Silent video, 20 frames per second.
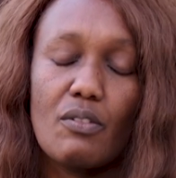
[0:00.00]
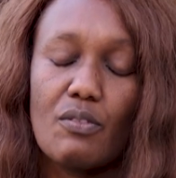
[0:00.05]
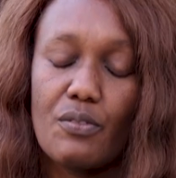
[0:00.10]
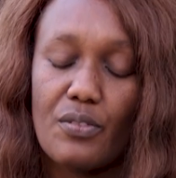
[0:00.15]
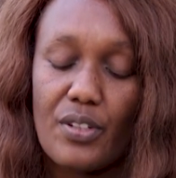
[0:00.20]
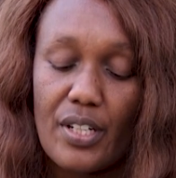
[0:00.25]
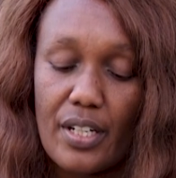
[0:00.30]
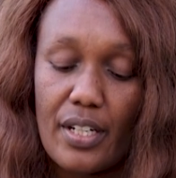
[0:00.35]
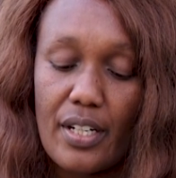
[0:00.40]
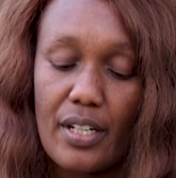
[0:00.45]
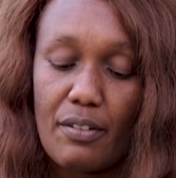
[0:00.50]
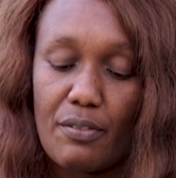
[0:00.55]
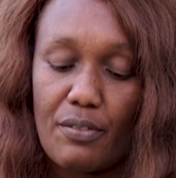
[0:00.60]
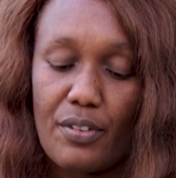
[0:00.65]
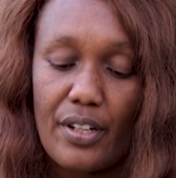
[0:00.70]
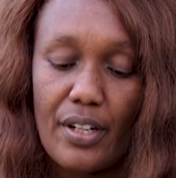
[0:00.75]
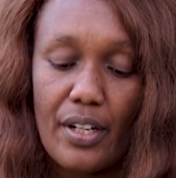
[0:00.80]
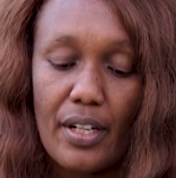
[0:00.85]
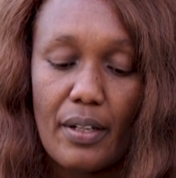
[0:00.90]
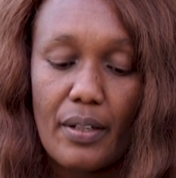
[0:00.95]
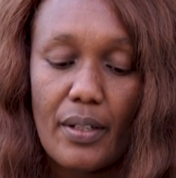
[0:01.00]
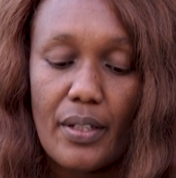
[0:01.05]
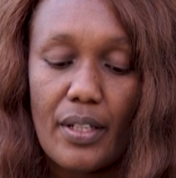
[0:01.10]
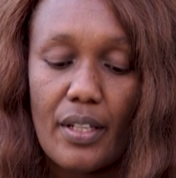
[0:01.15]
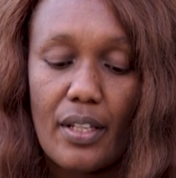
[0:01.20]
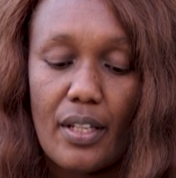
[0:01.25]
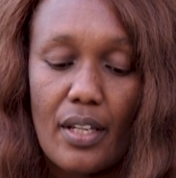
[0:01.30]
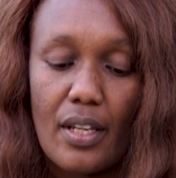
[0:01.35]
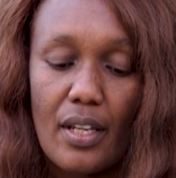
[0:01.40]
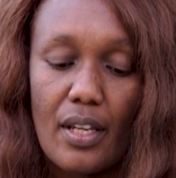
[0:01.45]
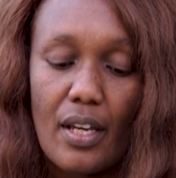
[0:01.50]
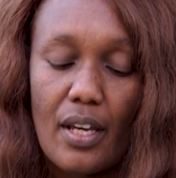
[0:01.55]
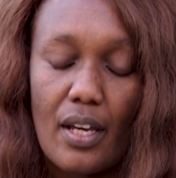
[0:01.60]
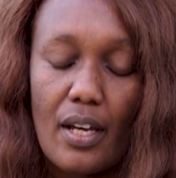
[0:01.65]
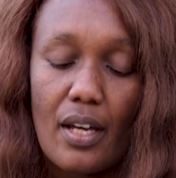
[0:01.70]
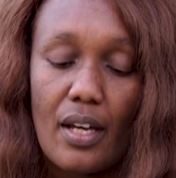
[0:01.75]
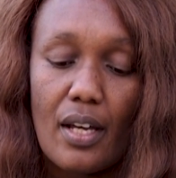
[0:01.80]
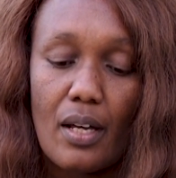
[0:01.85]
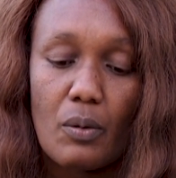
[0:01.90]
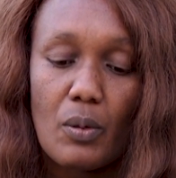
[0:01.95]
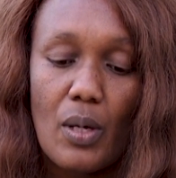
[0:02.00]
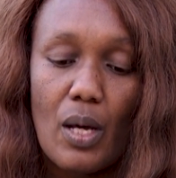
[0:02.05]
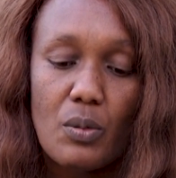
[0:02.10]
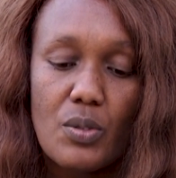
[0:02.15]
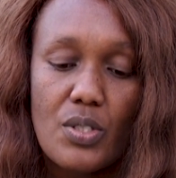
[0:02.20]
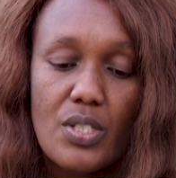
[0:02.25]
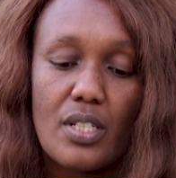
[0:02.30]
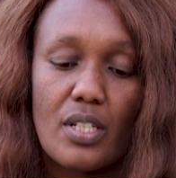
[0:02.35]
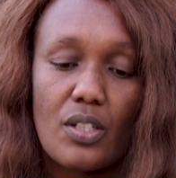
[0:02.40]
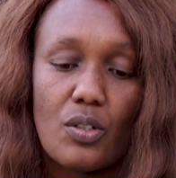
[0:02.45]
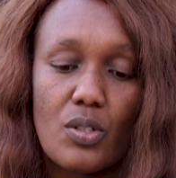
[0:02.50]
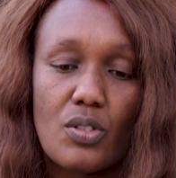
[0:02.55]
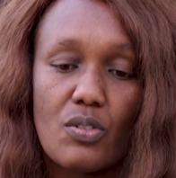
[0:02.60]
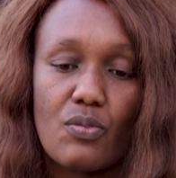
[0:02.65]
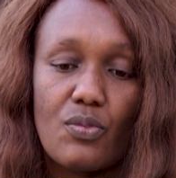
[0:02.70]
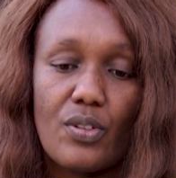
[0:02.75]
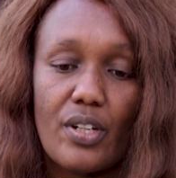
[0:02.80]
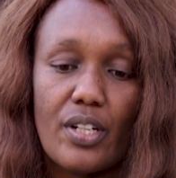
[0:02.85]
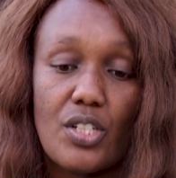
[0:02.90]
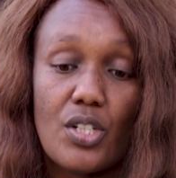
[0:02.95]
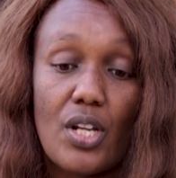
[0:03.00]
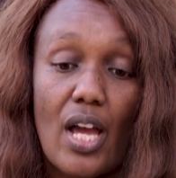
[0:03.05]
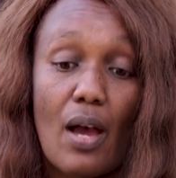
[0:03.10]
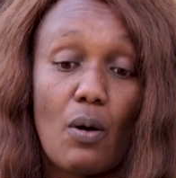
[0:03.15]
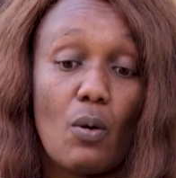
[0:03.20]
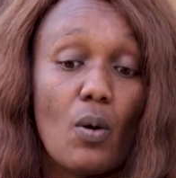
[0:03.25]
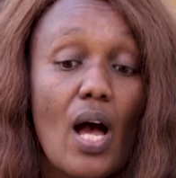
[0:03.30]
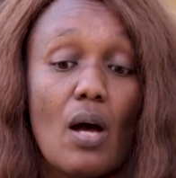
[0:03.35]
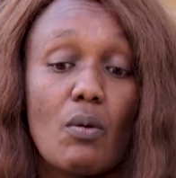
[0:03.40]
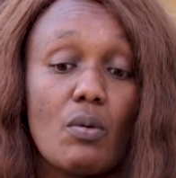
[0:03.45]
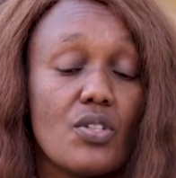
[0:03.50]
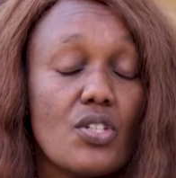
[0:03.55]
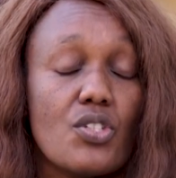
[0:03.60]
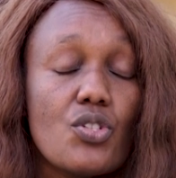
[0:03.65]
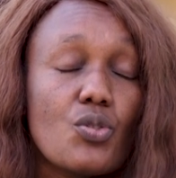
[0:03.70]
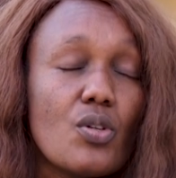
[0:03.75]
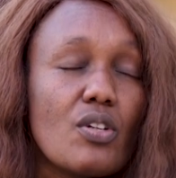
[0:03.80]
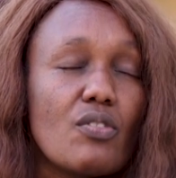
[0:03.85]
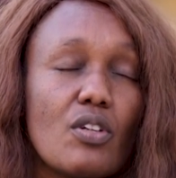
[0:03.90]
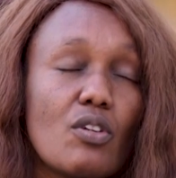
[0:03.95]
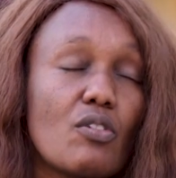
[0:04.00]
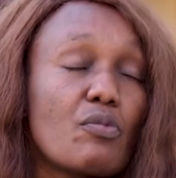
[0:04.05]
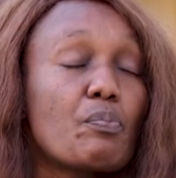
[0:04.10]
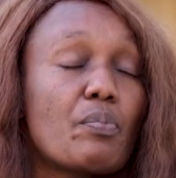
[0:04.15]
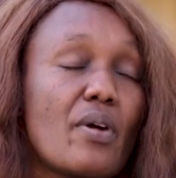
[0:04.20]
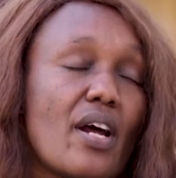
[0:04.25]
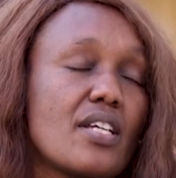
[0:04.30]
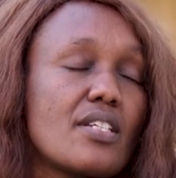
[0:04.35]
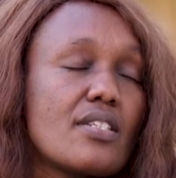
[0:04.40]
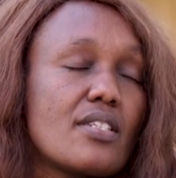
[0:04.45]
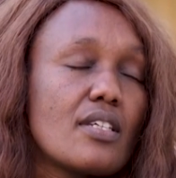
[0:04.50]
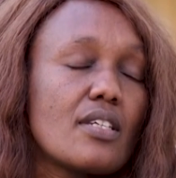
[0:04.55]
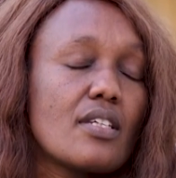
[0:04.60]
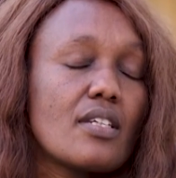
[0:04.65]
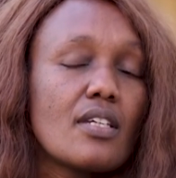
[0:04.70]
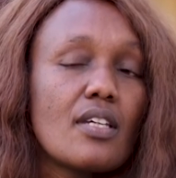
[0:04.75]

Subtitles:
very, very, I would say not very, I wasn't sure even of pricing.